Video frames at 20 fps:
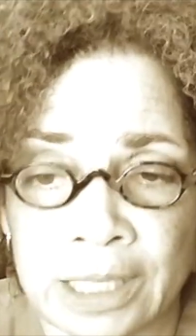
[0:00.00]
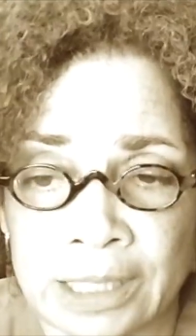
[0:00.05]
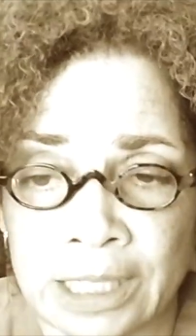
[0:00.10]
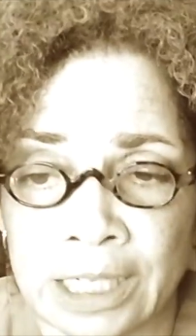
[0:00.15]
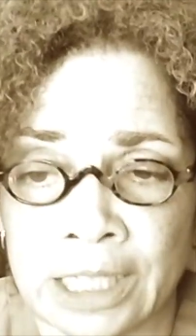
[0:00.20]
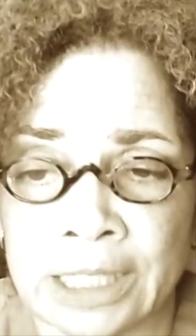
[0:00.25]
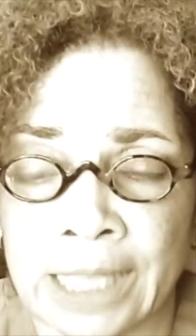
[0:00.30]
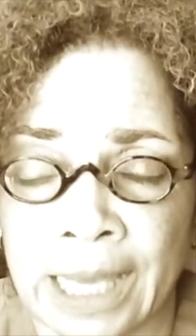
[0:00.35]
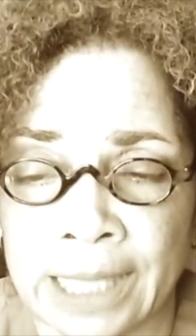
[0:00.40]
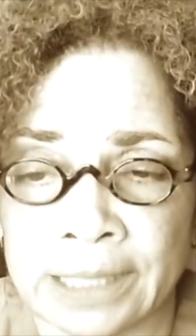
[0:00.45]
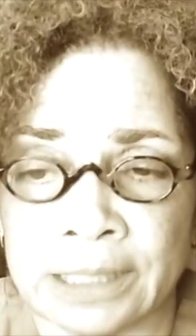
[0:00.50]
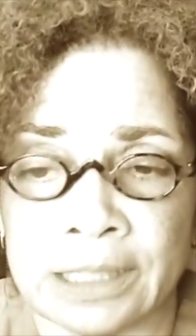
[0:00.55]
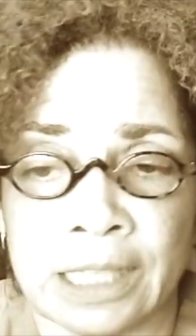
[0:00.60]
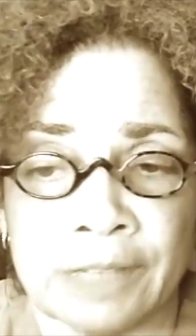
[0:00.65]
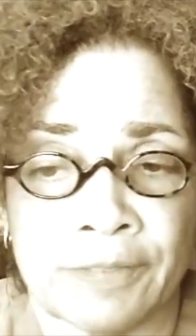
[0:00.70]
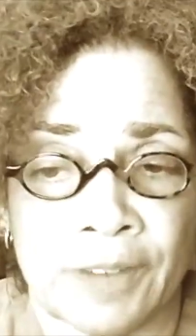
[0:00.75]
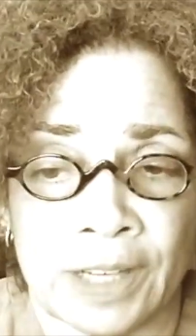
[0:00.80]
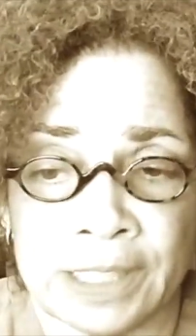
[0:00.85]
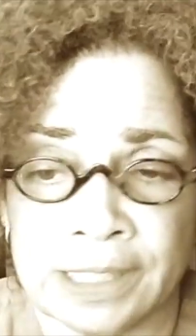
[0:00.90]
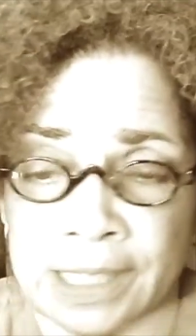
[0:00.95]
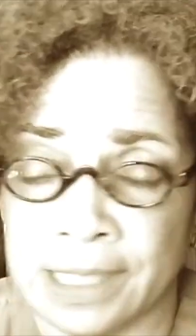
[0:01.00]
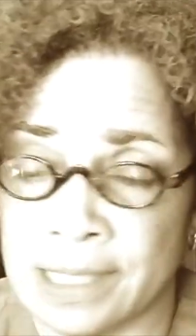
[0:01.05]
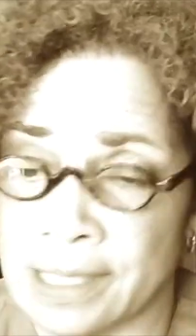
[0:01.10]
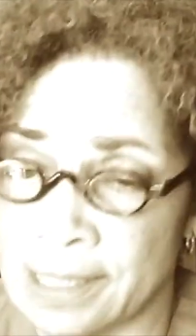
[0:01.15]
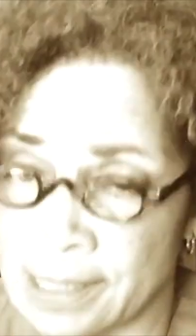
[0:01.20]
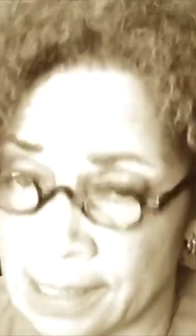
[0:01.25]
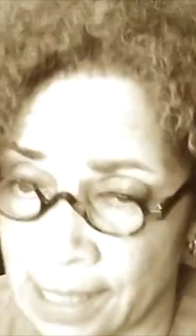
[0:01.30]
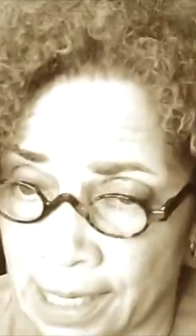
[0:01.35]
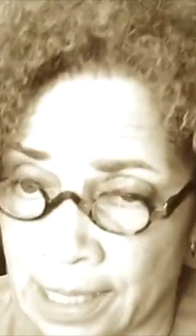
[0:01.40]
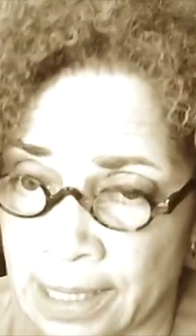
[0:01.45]
Again, if I didn't
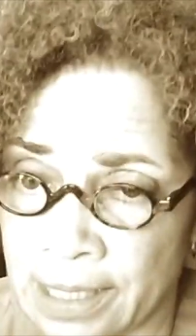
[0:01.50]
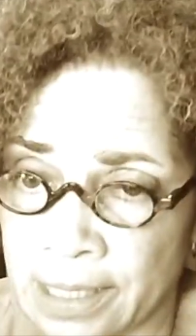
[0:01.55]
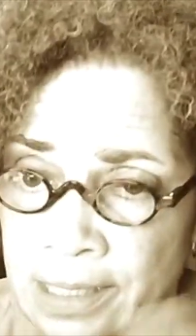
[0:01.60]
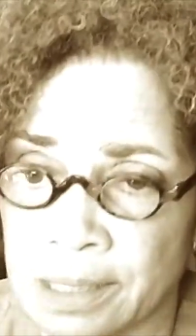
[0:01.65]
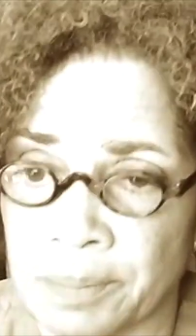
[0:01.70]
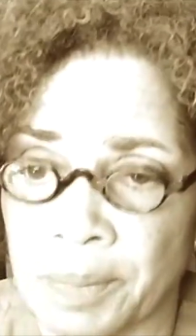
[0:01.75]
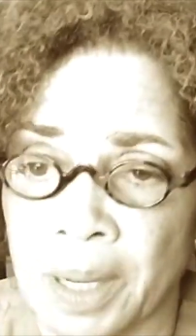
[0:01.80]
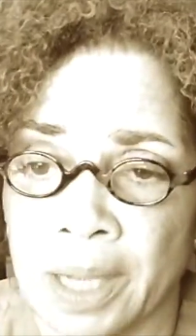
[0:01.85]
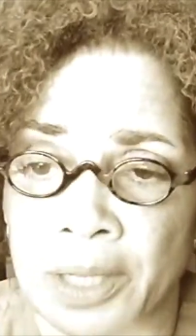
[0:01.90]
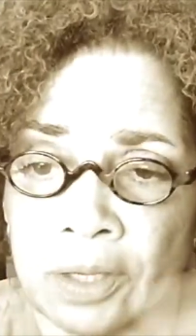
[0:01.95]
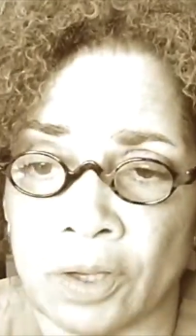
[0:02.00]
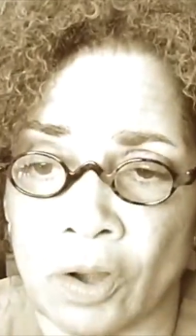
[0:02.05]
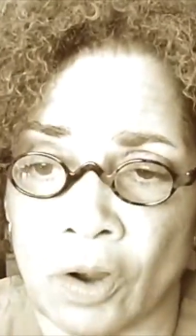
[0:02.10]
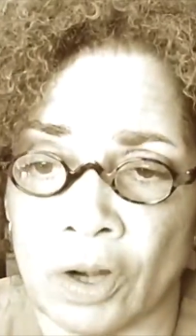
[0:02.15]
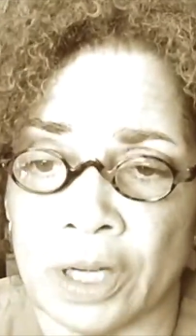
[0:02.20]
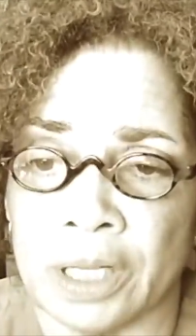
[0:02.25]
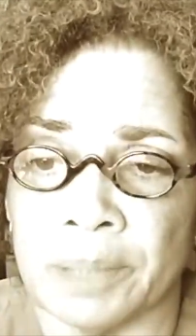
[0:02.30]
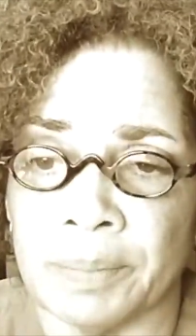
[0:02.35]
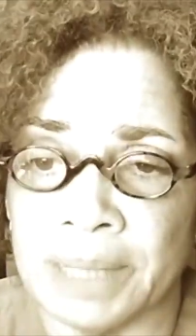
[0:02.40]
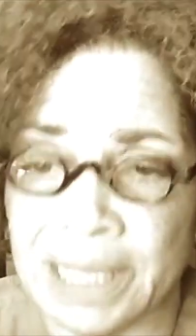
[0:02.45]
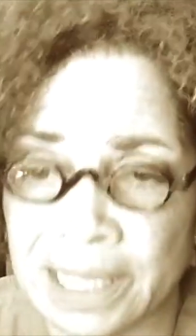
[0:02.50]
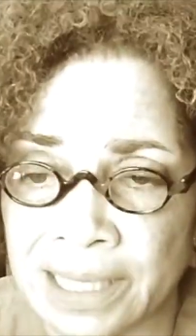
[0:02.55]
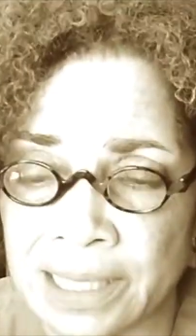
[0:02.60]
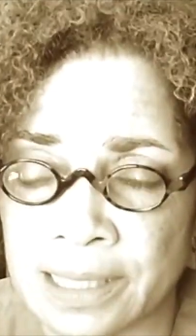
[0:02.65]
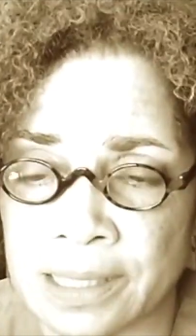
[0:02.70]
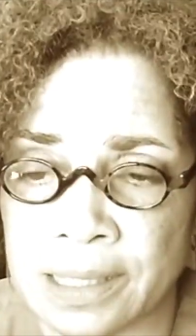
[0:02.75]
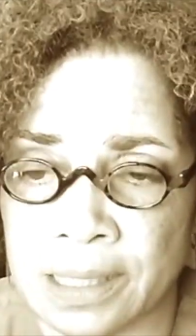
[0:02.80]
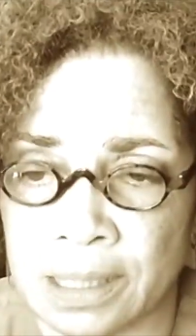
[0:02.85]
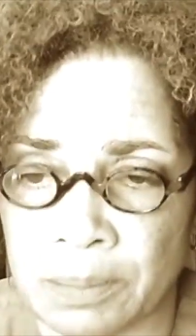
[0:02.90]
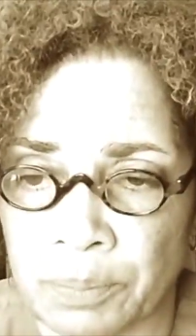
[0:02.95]
say this, the myocardium
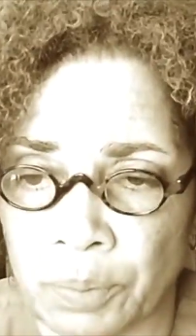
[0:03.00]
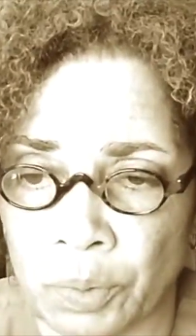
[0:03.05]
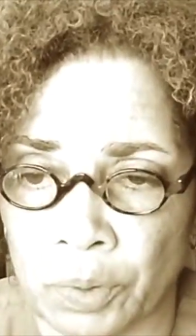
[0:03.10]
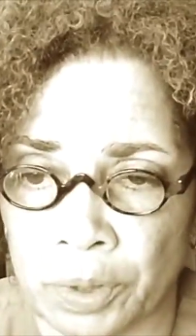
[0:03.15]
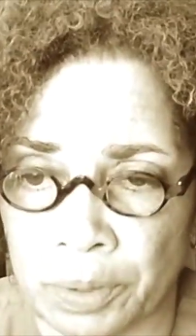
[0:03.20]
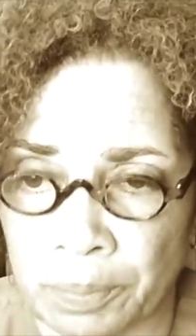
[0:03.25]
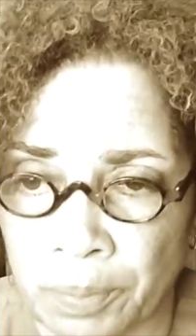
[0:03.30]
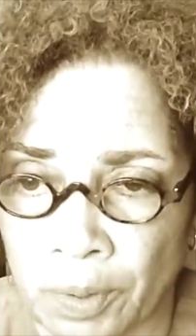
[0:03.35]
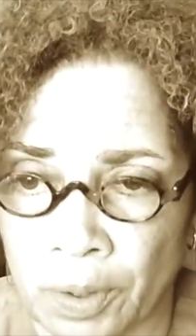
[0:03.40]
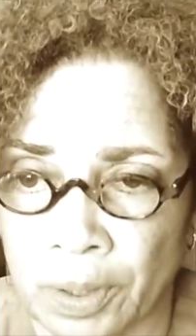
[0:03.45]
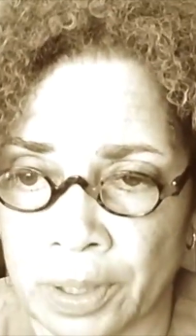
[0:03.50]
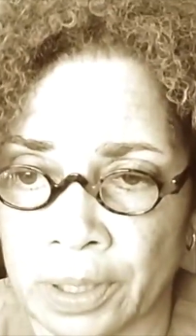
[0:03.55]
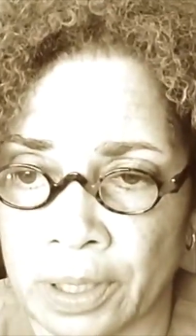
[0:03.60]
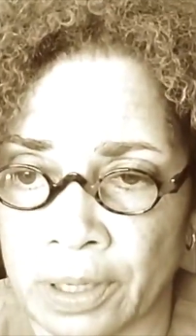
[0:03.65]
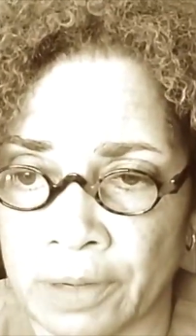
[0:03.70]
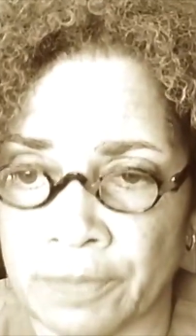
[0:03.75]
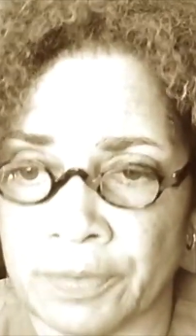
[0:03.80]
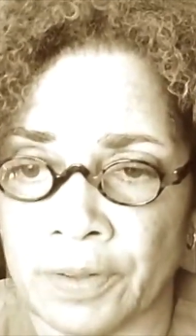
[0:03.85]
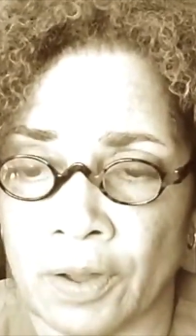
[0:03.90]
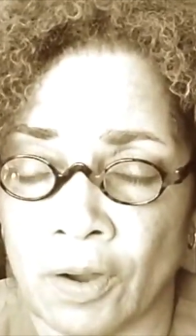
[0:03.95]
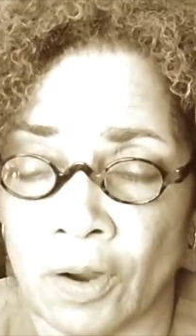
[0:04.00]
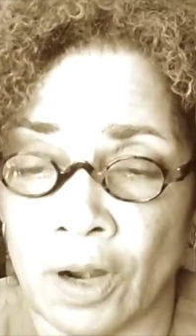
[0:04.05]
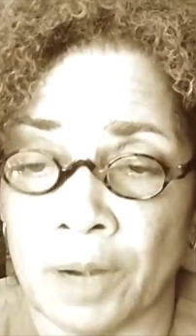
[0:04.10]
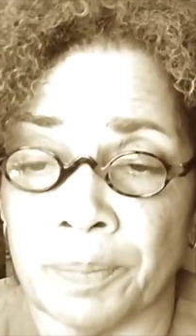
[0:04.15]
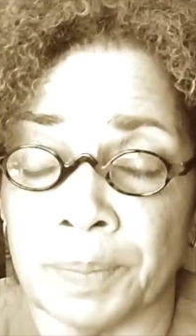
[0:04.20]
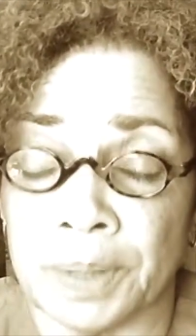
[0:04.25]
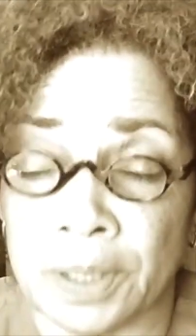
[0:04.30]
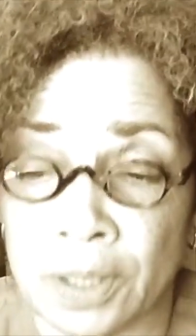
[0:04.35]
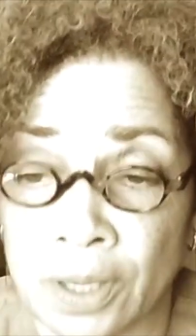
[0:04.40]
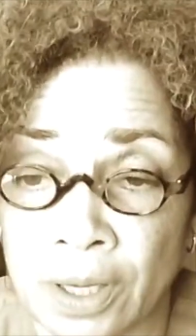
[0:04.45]
is the important part of the heart
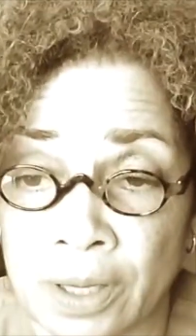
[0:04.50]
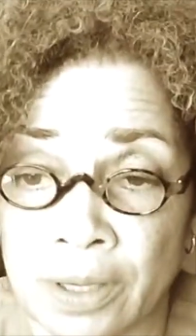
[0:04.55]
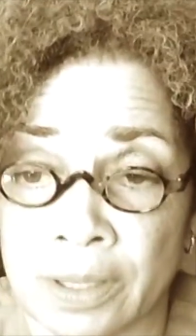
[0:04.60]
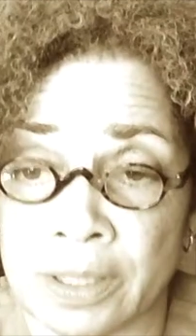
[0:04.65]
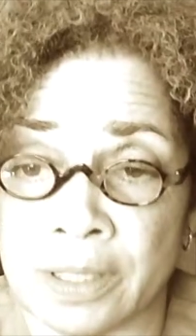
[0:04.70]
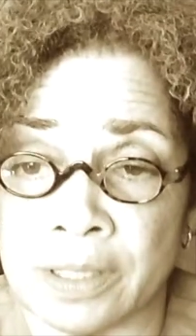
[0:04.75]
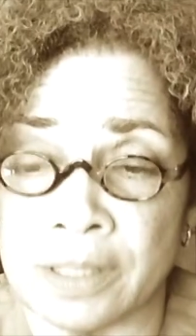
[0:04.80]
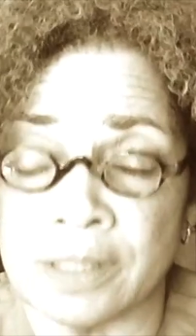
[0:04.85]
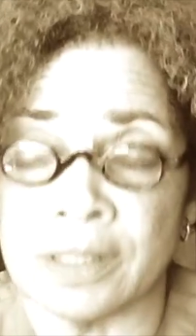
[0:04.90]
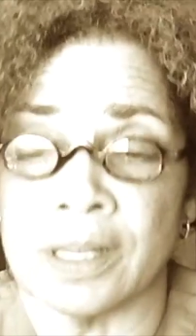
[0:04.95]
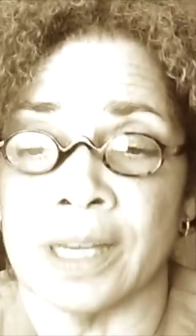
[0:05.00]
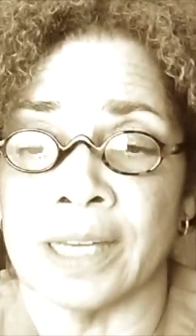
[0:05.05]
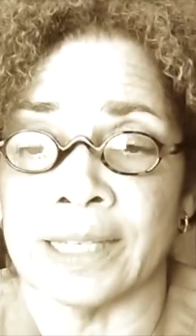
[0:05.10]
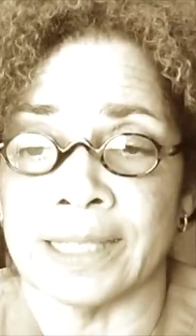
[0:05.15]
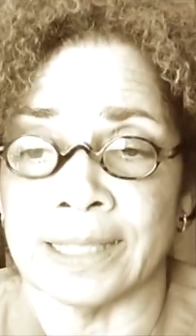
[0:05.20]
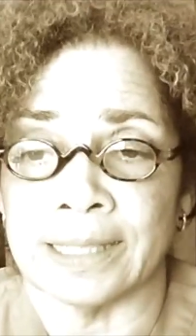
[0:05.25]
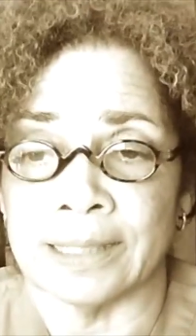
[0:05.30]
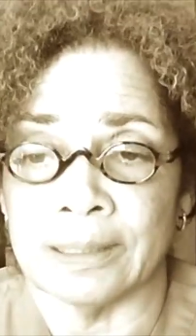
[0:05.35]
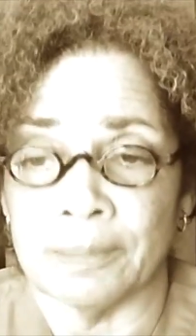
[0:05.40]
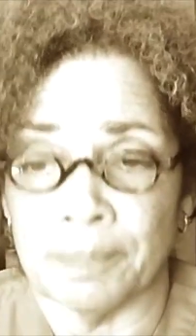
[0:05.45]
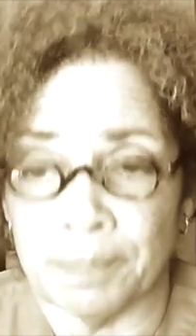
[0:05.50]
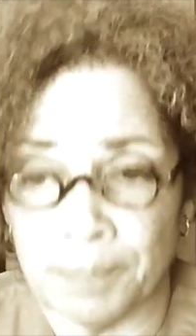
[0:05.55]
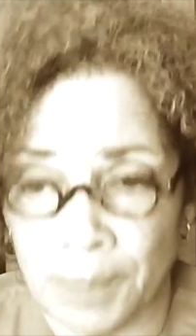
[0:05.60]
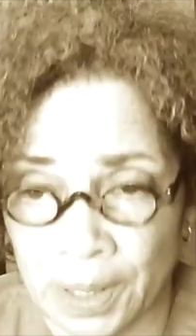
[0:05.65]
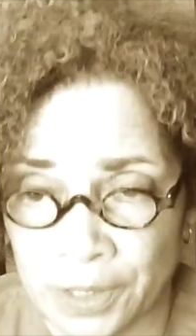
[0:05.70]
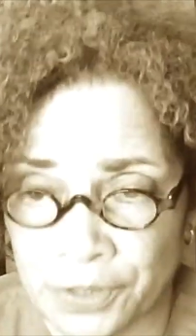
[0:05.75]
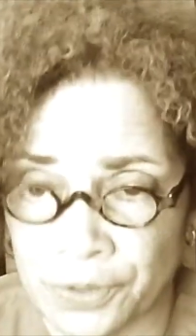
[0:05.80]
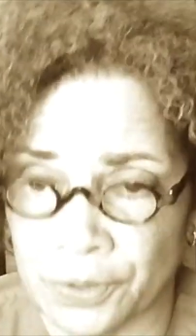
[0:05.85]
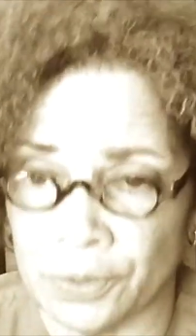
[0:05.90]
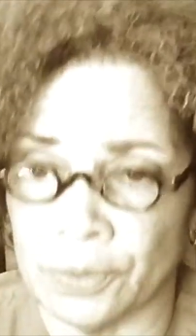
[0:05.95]
because
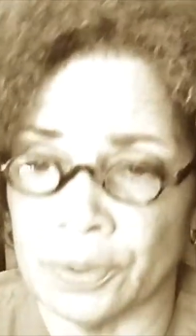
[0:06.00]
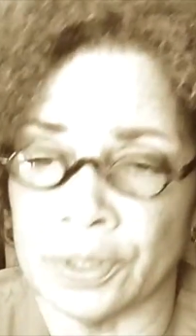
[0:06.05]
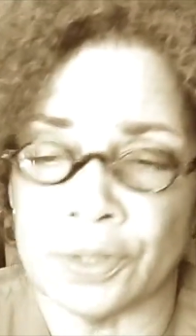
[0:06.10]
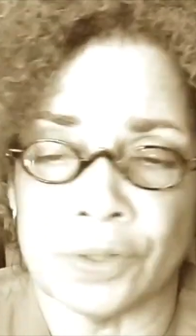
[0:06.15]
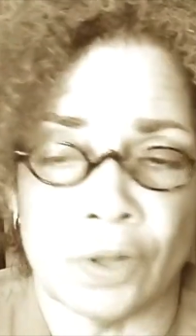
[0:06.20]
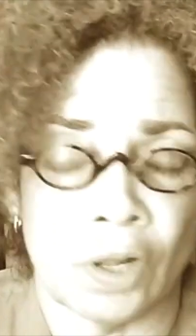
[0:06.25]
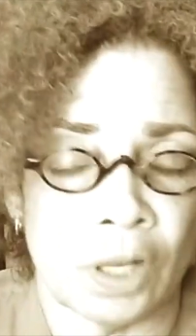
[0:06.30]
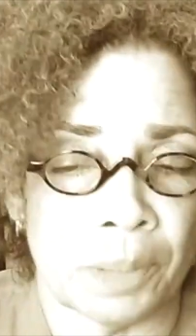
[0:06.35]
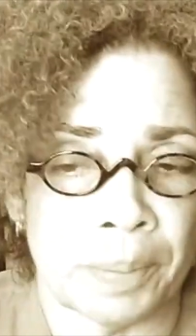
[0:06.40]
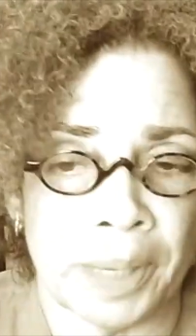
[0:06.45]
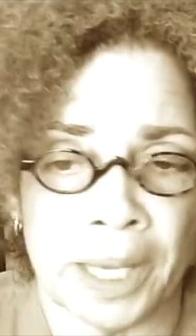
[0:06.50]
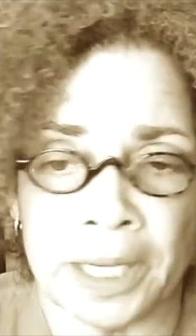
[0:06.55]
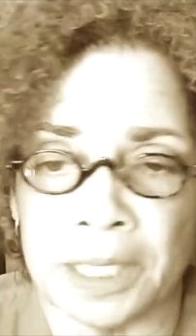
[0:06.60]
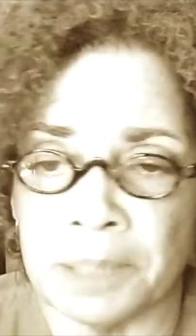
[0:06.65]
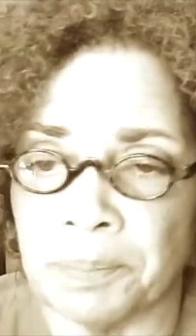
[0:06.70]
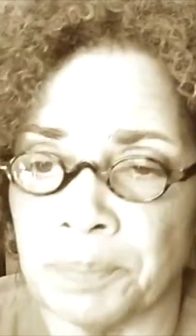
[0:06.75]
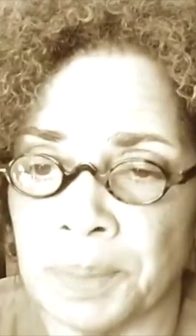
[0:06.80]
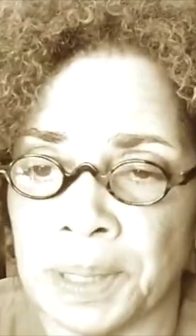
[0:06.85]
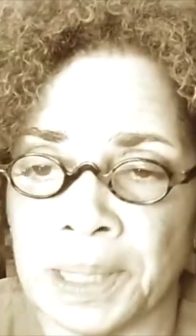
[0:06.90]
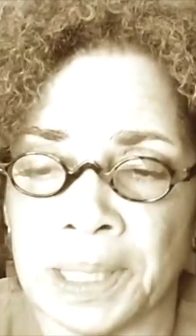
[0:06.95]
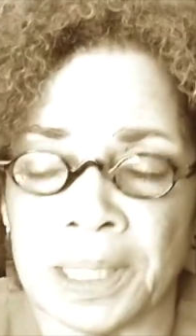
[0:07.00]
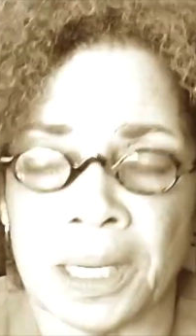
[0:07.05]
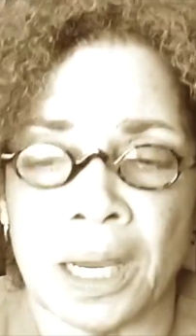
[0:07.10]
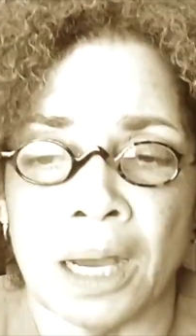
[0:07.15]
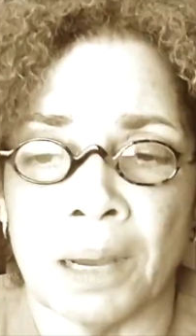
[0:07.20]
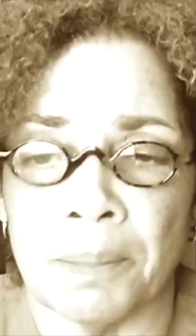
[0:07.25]
muscle. It's all about it being a